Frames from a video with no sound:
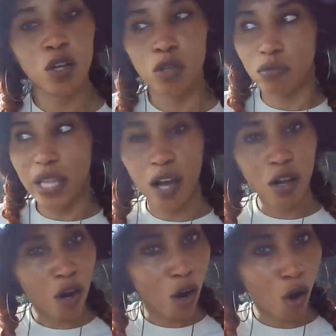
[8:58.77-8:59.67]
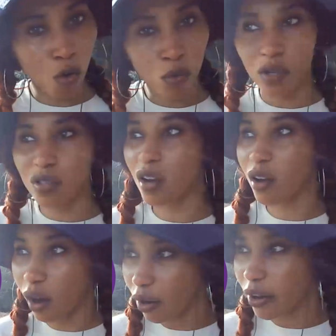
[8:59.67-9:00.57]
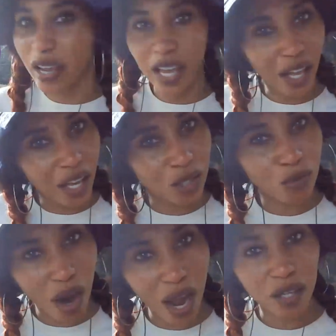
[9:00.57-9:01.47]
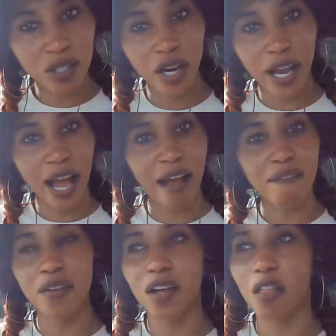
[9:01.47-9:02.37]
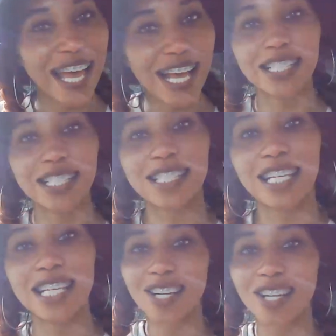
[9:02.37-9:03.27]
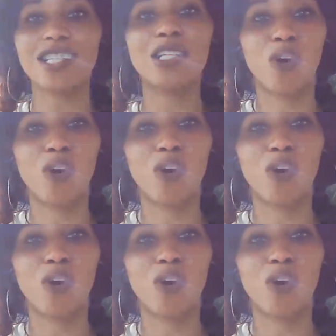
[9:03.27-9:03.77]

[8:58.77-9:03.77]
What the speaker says: held her own on a hard edge rock track. I feel like 10s across the board for